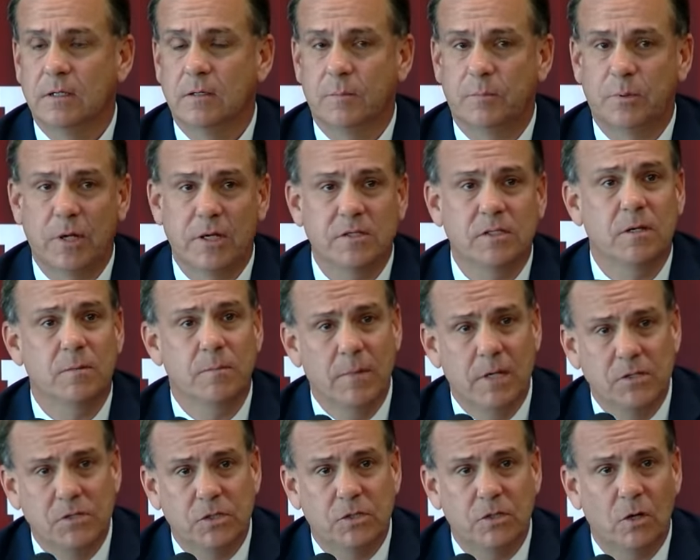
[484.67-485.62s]
The president
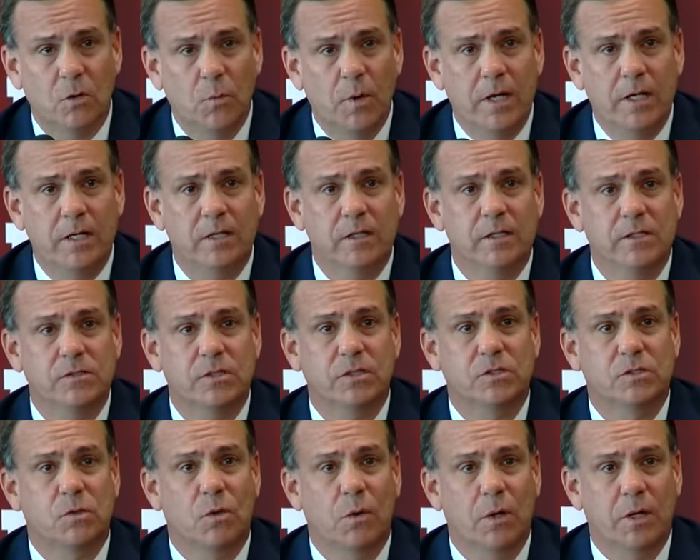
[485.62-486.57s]
mentioned our waiting list.
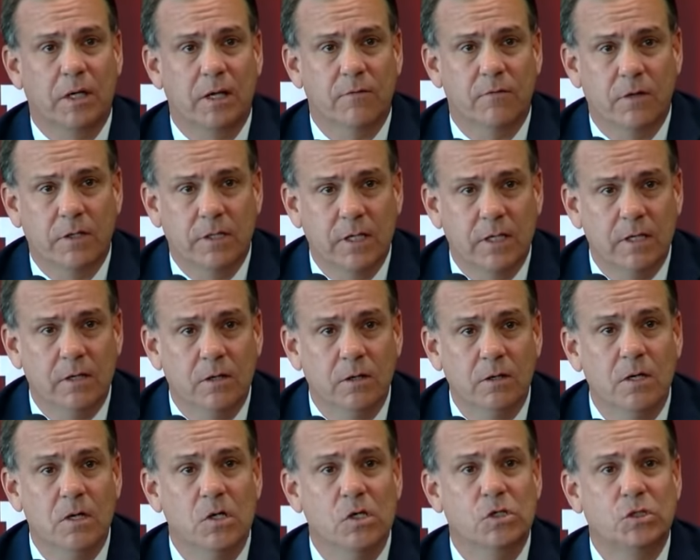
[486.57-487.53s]
It's growing every
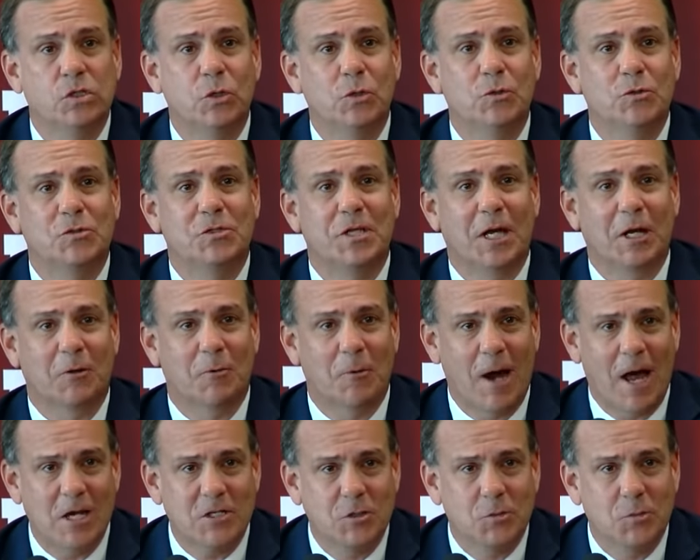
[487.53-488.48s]
year. Students that
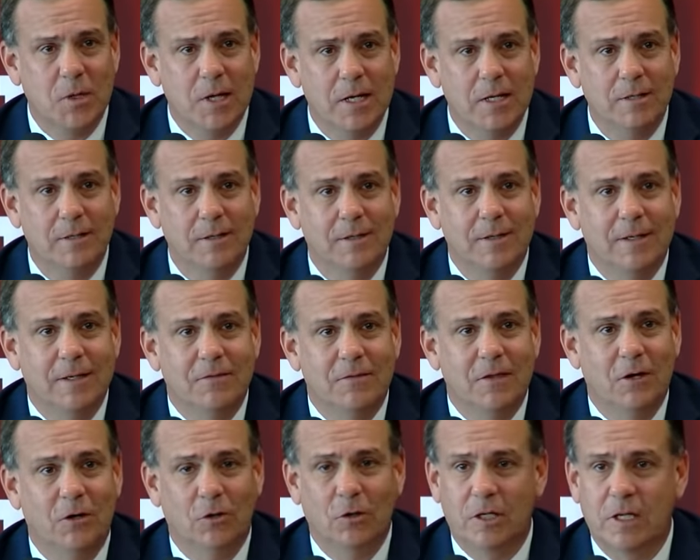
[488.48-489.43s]
graduate
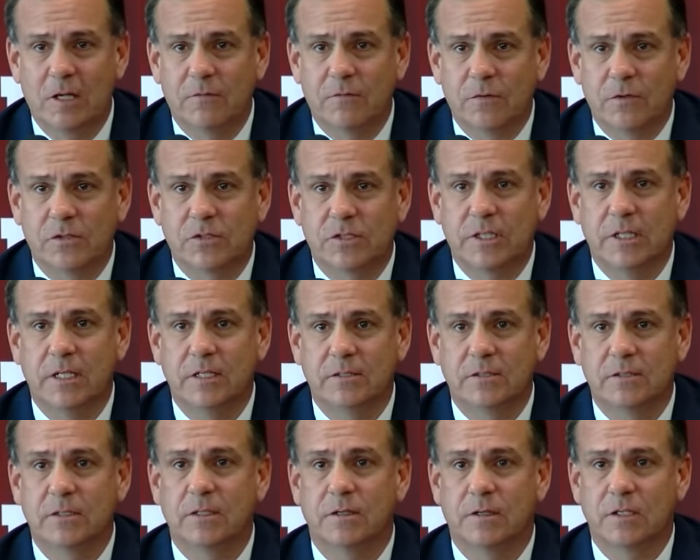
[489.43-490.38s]
that are looking for
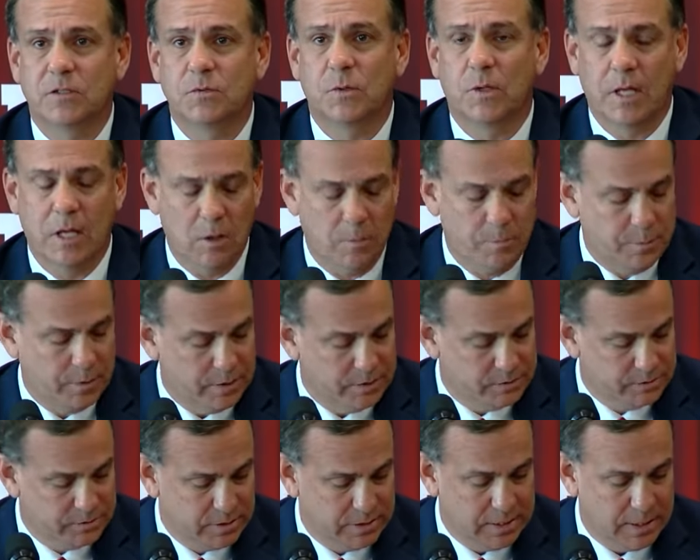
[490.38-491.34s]
seats, this will help
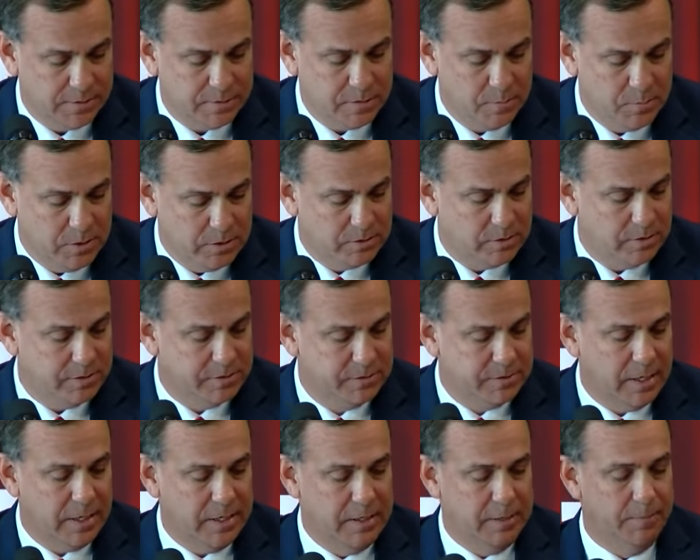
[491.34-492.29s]
us to get them into the
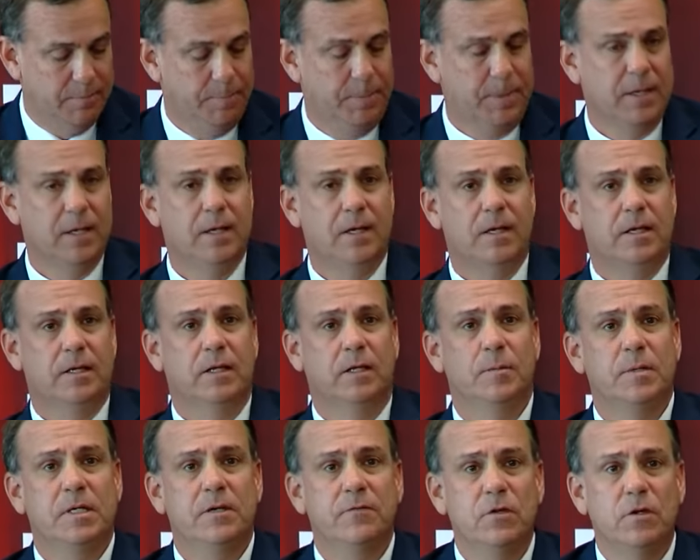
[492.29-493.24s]
stadium. And
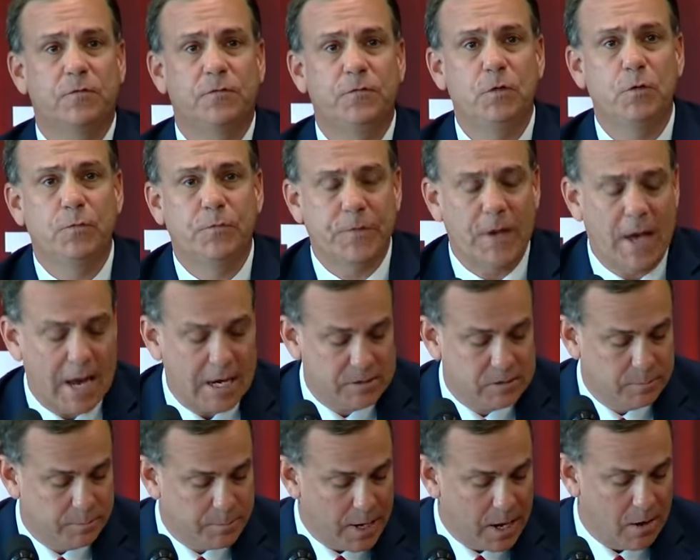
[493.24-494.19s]
let me give you a few
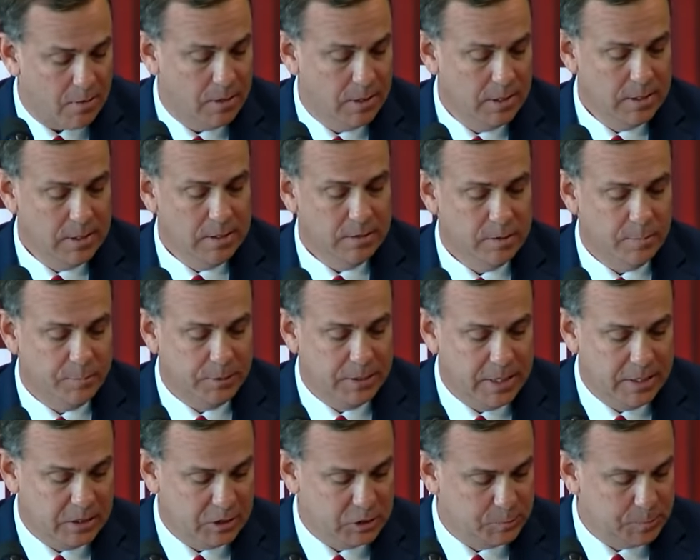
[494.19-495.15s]
facts about the
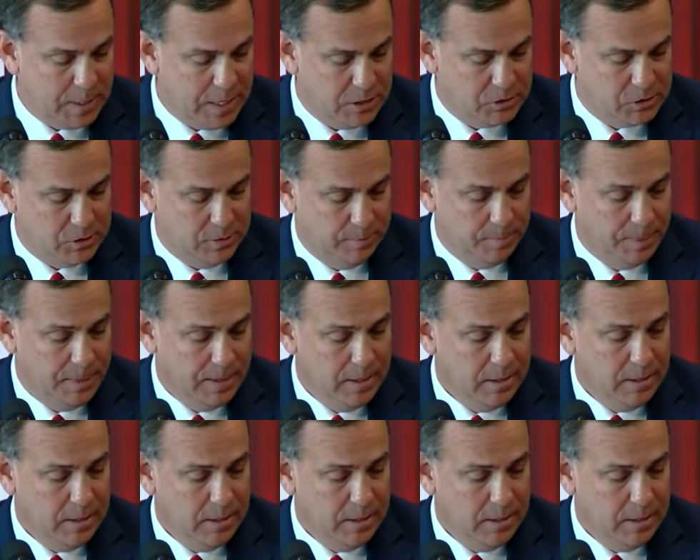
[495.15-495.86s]
planned expansion.